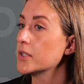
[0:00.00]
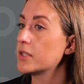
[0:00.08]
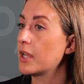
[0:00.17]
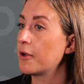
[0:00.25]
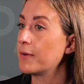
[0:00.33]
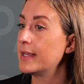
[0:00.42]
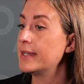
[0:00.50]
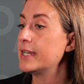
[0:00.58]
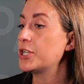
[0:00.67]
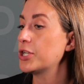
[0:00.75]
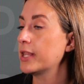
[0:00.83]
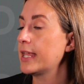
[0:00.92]
So
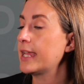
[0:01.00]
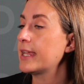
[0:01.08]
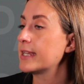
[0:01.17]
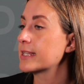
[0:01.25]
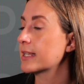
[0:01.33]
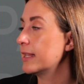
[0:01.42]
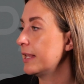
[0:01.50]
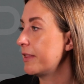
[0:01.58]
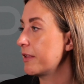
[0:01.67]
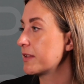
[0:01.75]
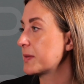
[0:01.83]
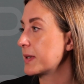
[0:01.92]
initially, it's likely
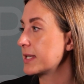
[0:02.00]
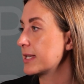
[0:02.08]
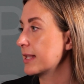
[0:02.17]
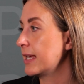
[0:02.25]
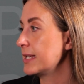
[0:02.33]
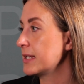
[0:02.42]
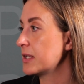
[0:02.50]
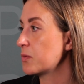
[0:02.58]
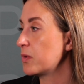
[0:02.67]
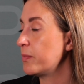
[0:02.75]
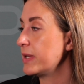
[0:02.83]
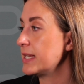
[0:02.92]
that the sponsor
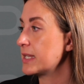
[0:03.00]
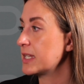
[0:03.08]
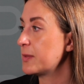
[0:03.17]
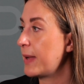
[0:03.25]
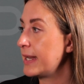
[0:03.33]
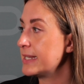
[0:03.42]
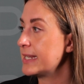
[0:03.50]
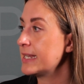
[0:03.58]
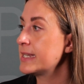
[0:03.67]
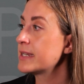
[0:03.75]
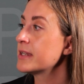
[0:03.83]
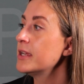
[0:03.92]
licence would be
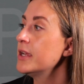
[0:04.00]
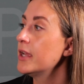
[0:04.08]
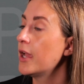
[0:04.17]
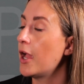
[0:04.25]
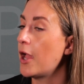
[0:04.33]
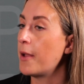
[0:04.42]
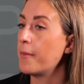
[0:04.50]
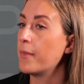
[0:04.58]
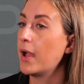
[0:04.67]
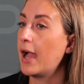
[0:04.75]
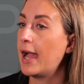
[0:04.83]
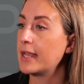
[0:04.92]
suspended,
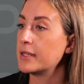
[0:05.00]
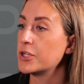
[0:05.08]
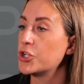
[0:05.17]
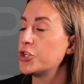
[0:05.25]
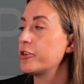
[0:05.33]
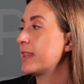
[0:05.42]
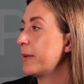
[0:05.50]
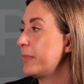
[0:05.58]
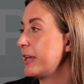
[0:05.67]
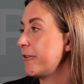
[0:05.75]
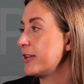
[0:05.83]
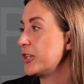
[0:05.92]
and during
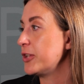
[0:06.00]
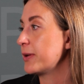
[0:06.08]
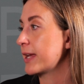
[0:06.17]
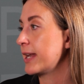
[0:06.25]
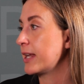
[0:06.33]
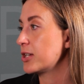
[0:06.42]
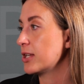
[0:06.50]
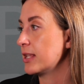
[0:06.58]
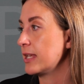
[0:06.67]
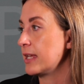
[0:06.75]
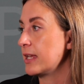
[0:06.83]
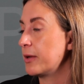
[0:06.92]
that period you can
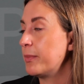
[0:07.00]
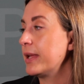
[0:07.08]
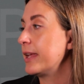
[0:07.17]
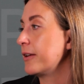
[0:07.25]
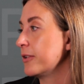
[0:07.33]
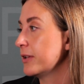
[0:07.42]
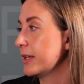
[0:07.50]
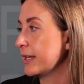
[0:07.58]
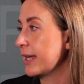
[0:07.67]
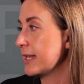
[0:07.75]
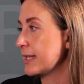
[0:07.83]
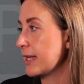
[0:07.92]
actually appeal
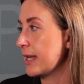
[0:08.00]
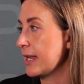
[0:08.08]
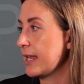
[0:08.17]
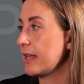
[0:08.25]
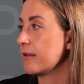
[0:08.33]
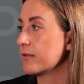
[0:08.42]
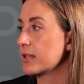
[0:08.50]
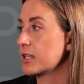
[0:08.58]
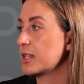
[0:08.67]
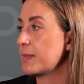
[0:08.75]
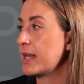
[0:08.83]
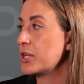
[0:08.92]
against any
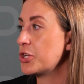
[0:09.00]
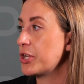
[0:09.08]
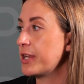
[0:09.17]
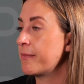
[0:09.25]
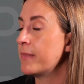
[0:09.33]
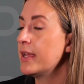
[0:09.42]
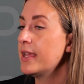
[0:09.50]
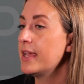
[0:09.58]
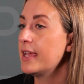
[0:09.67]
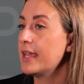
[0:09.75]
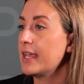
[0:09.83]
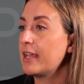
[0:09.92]
suspension.
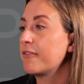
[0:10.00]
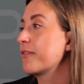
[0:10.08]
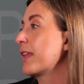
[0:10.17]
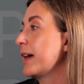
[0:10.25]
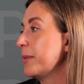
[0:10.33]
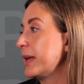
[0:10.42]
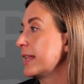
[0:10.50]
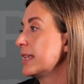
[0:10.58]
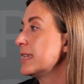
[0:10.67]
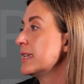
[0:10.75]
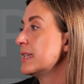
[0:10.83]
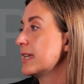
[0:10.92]
If that
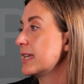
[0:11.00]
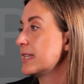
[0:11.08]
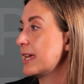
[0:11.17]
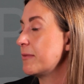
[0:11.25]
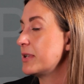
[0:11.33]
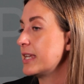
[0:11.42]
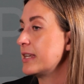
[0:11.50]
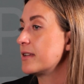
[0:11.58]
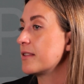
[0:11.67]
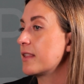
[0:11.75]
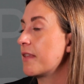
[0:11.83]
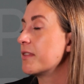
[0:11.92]
appeal isn't
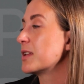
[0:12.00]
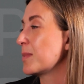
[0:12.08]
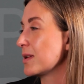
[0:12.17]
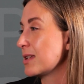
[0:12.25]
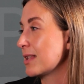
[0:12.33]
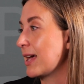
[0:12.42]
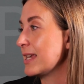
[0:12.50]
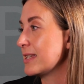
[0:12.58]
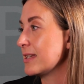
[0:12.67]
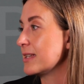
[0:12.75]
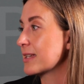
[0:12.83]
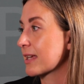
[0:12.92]
accepted, then the sponsor
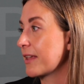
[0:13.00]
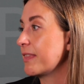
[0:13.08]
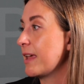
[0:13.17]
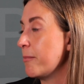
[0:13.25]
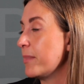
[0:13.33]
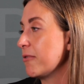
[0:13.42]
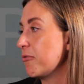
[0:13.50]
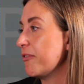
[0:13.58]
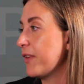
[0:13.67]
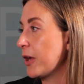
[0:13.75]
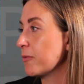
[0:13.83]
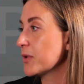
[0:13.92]
licence can then be
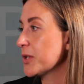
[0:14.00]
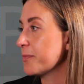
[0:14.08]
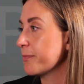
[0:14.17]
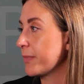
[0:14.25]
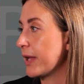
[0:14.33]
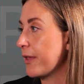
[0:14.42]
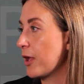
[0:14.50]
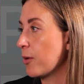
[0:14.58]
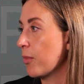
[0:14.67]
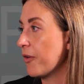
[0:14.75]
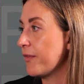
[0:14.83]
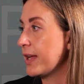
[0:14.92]
revoked by the
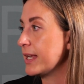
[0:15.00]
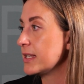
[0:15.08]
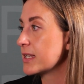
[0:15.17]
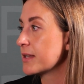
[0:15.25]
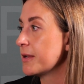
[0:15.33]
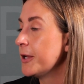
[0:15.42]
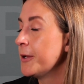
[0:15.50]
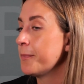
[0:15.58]
Home Office.